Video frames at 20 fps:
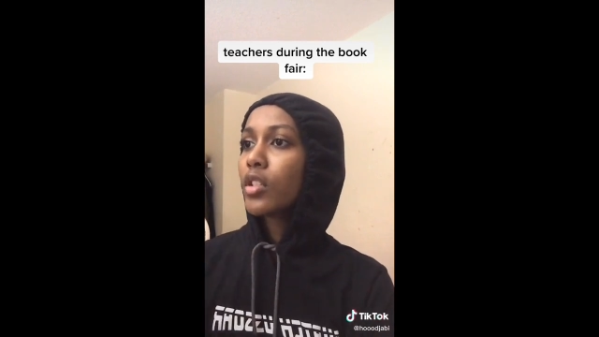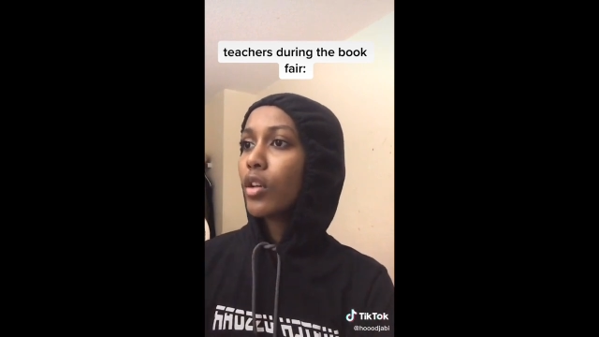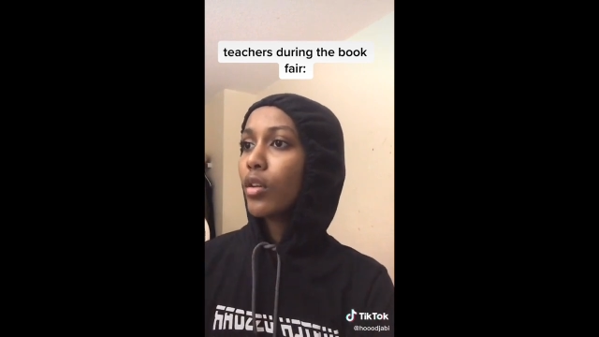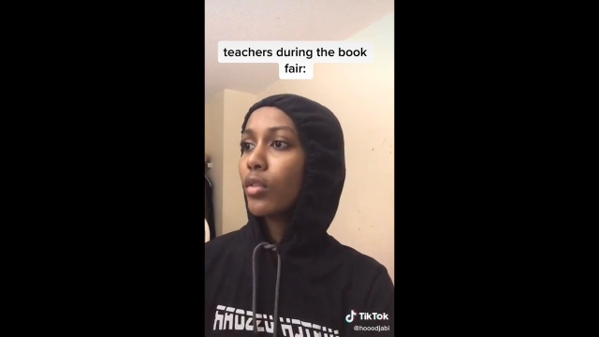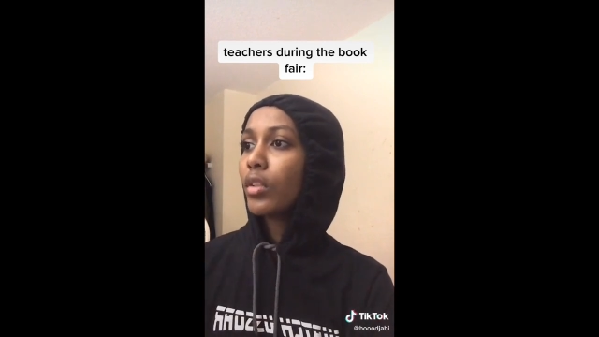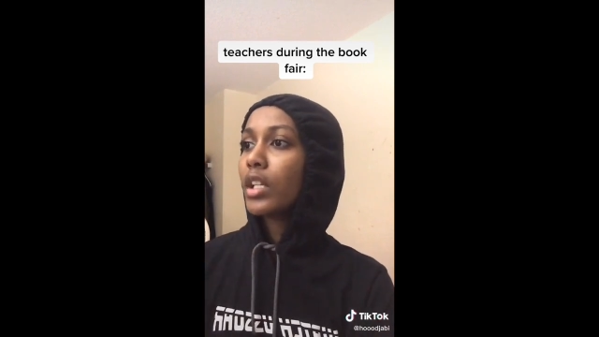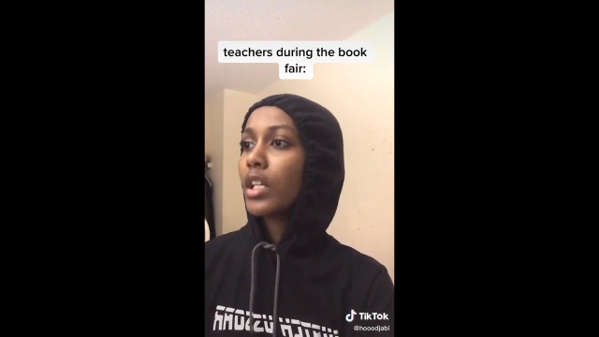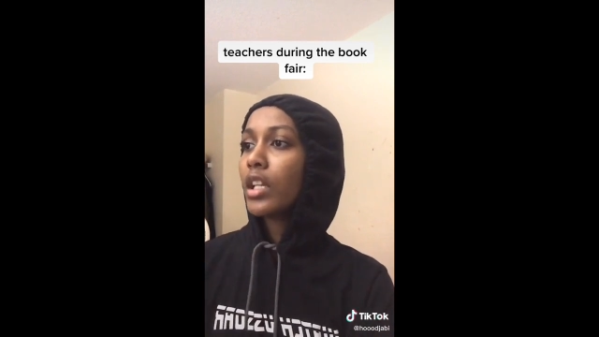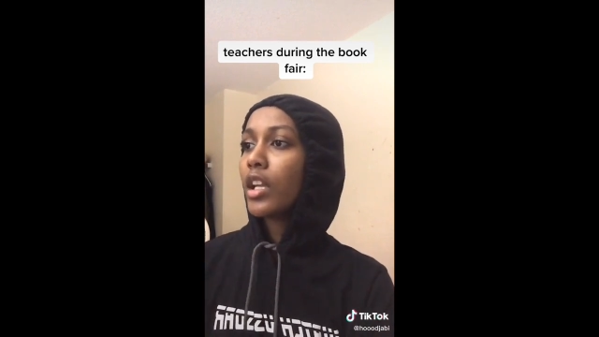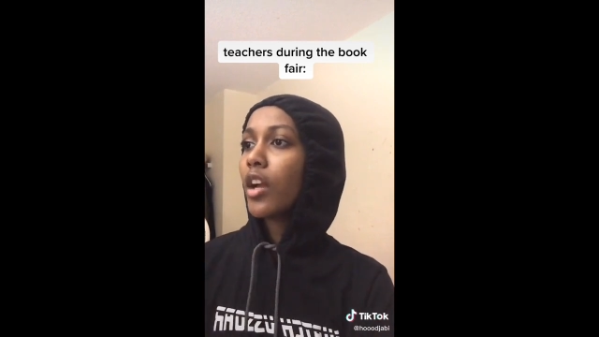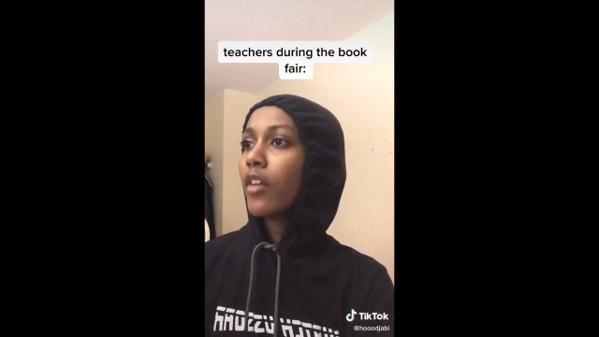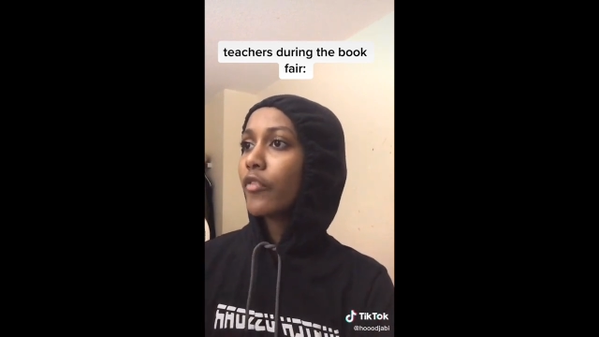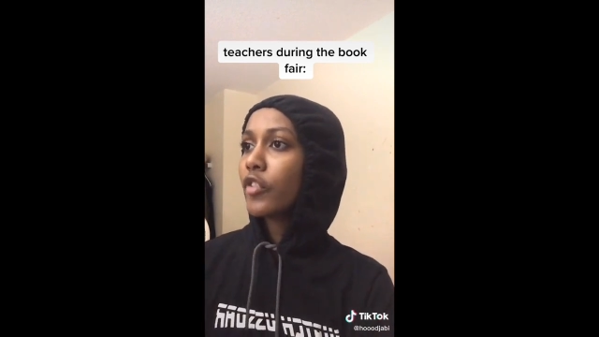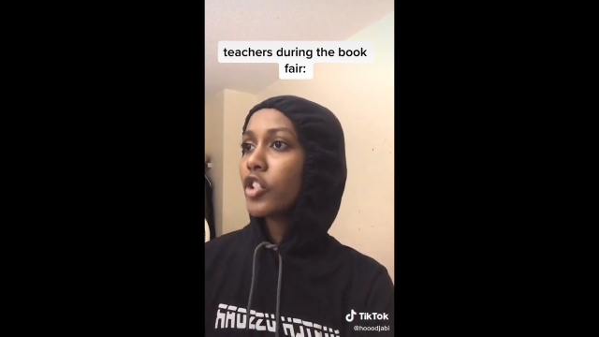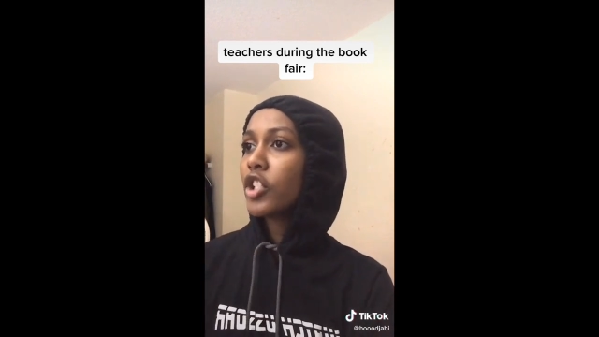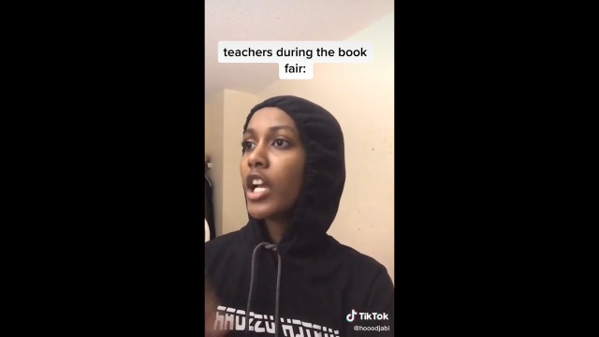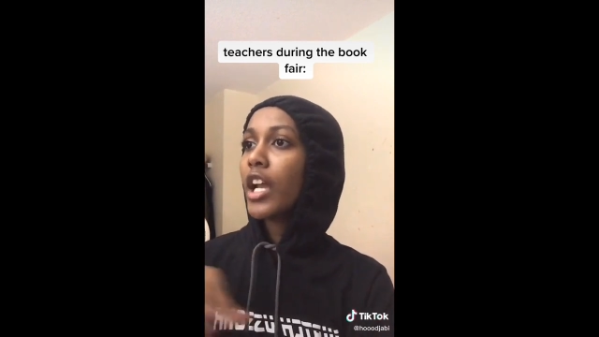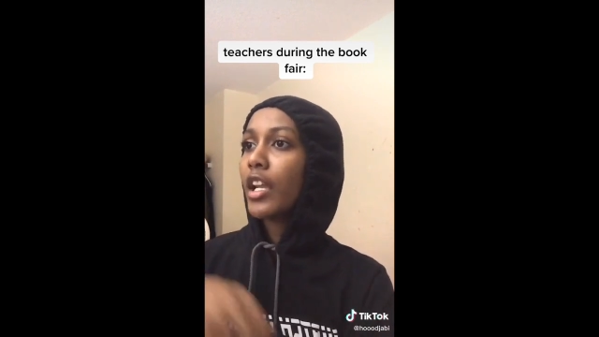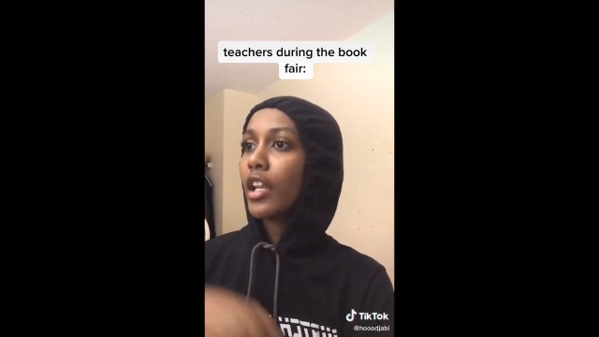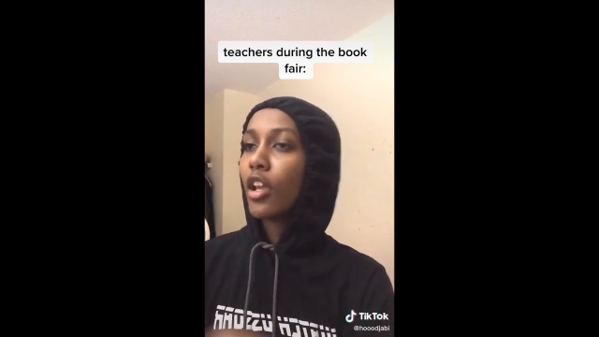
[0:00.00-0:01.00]
only, not for
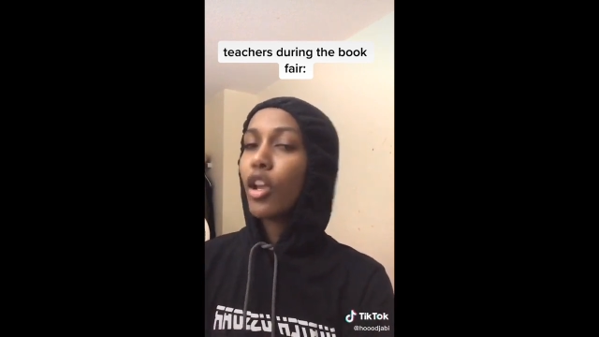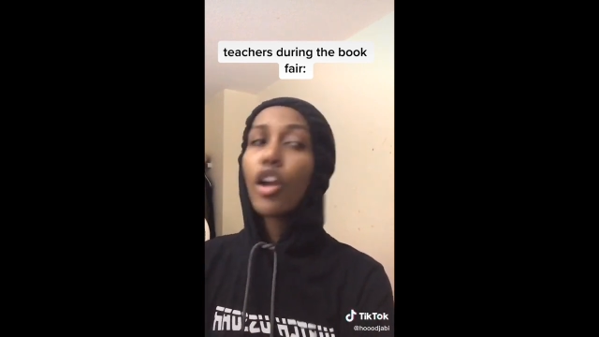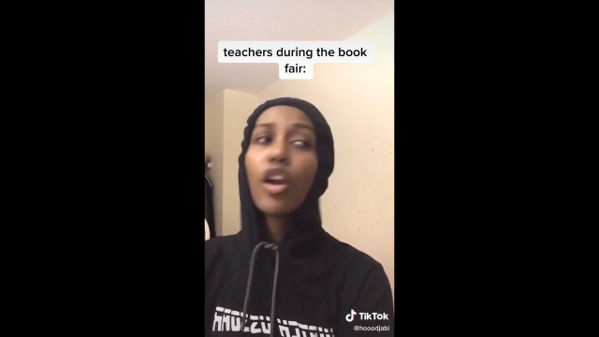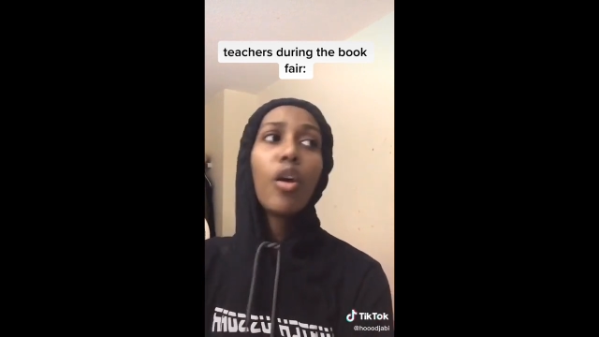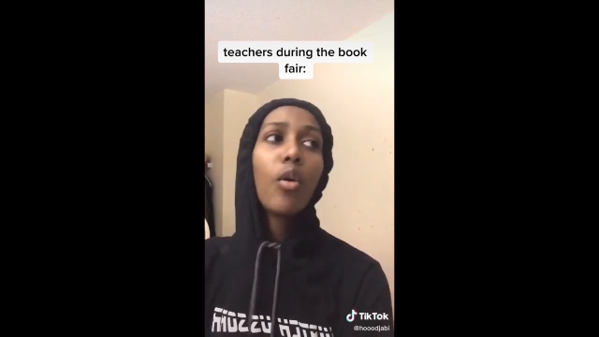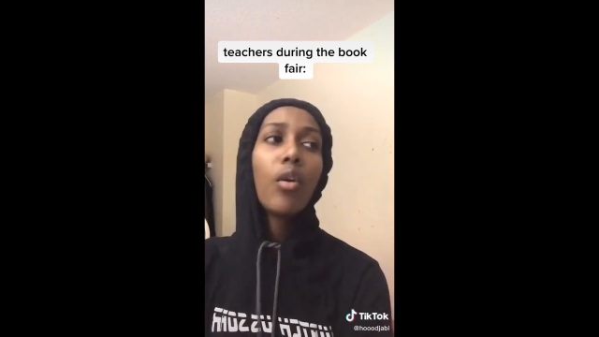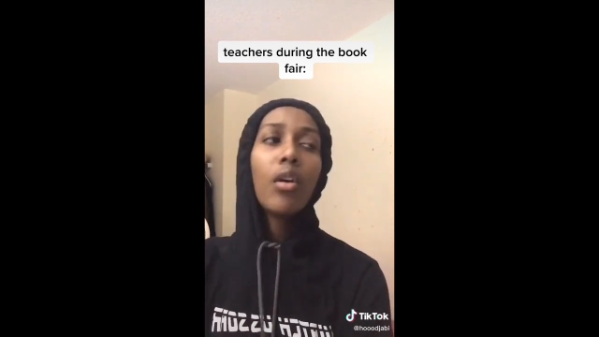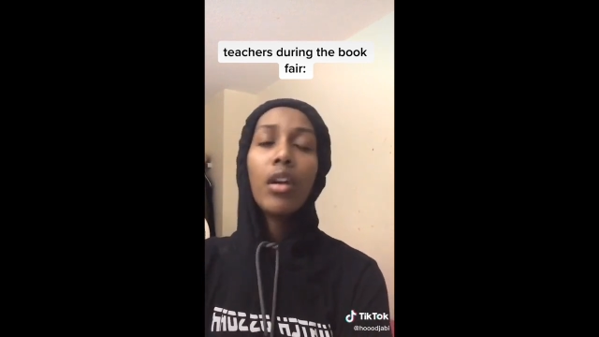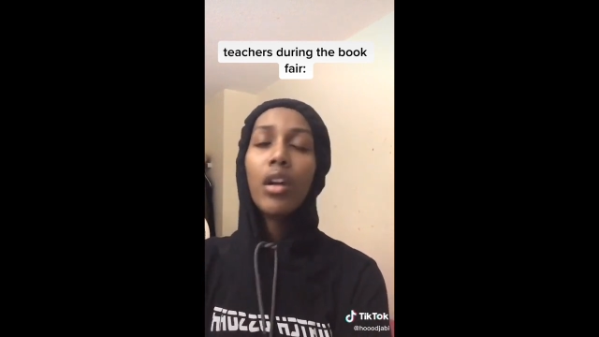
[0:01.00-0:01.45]
chatting. Go.